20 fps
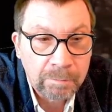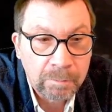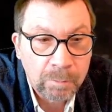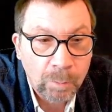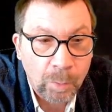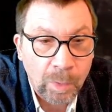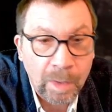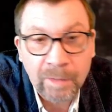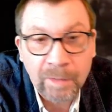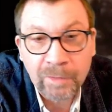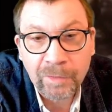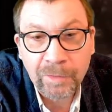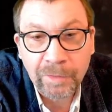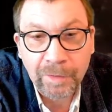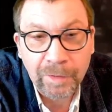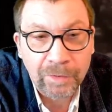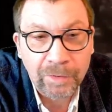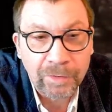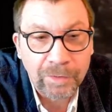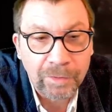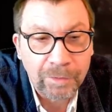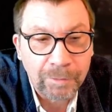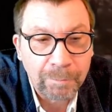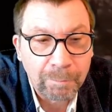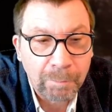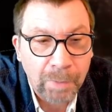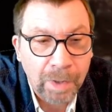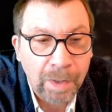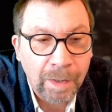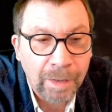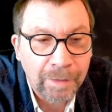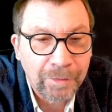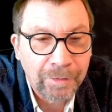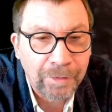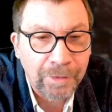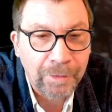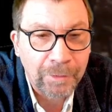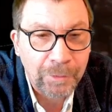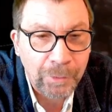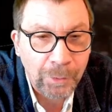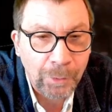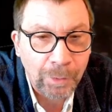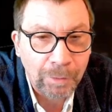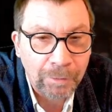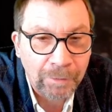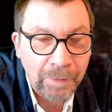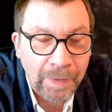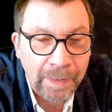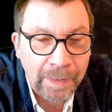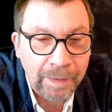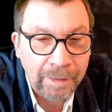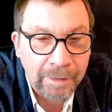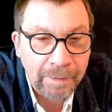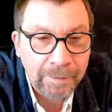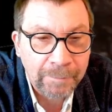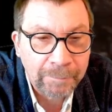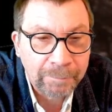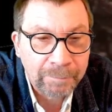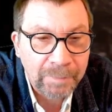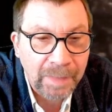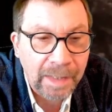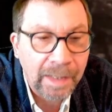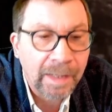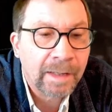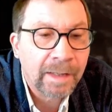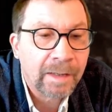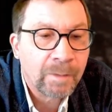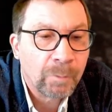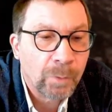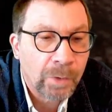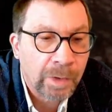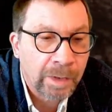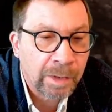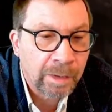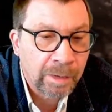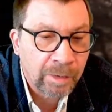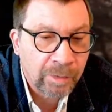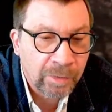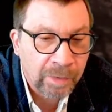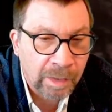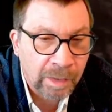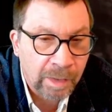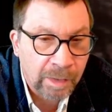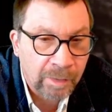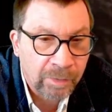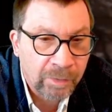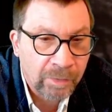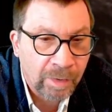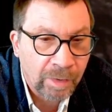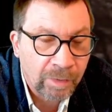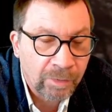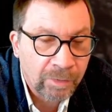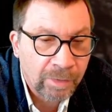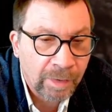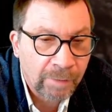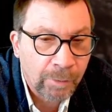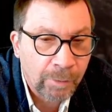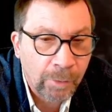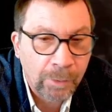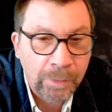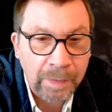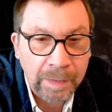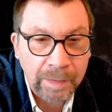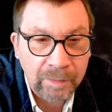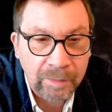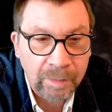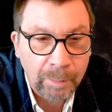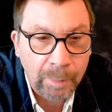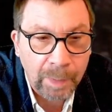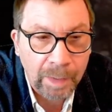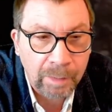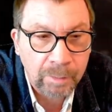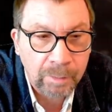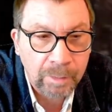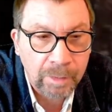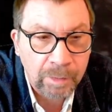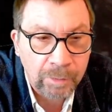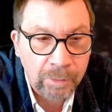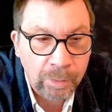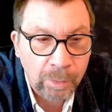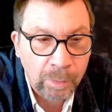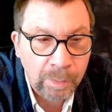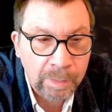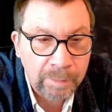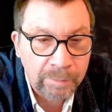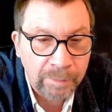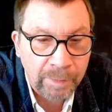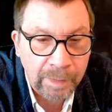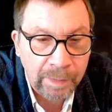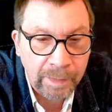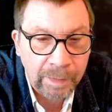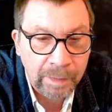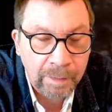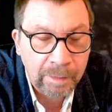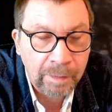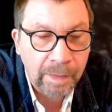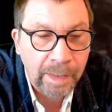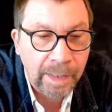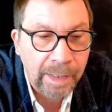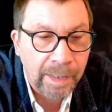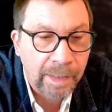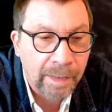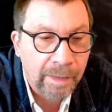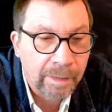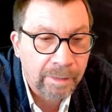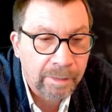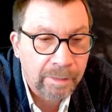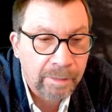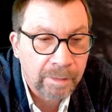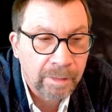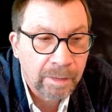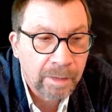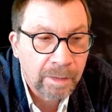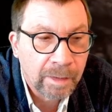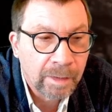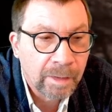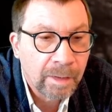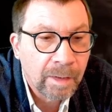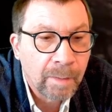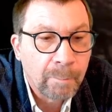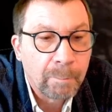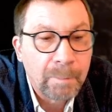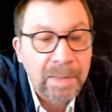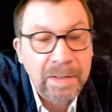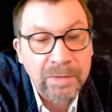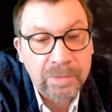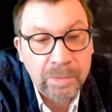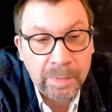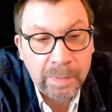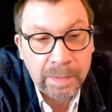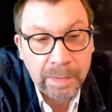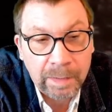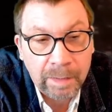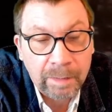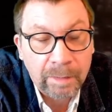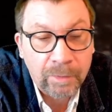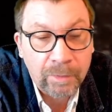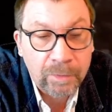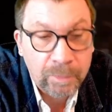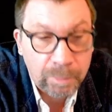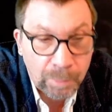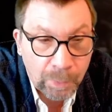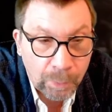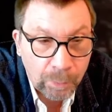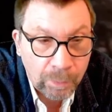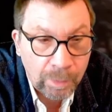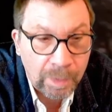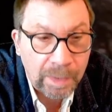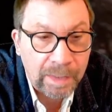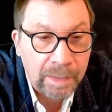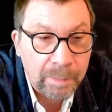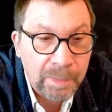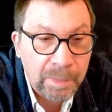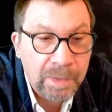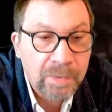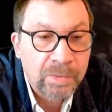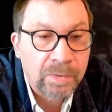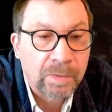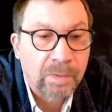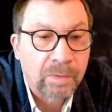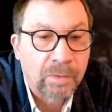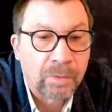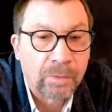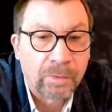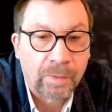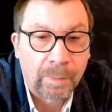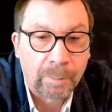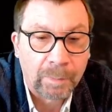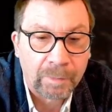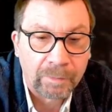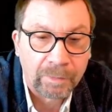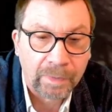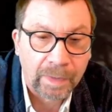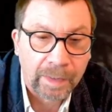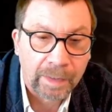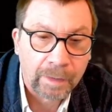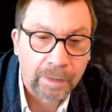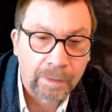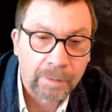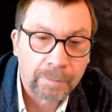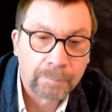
watch this box control a fire, and we're going to discuss several things about controlling fire and measuring the smoke emissions from the fire.